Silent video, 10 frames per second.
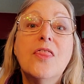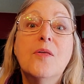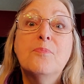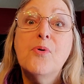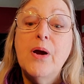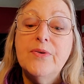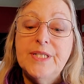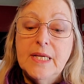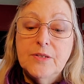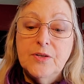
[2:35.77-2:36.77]
Prayer
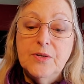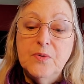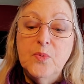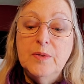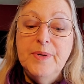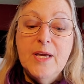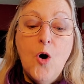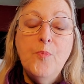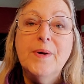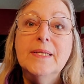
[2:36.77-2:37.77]
Center will be
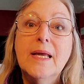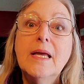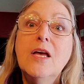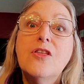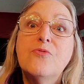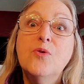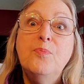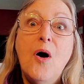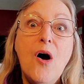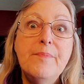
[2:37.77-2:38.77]
open through
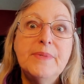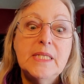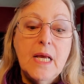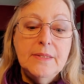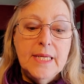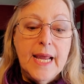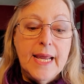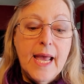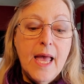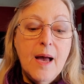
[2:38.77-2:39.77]
Palm
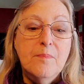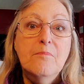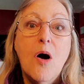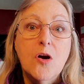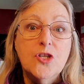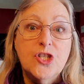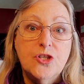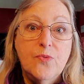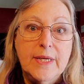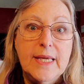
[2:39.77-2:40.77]
Sunday, March
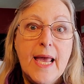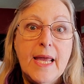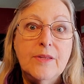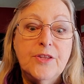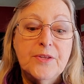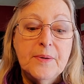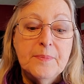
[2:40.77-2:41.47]
28th.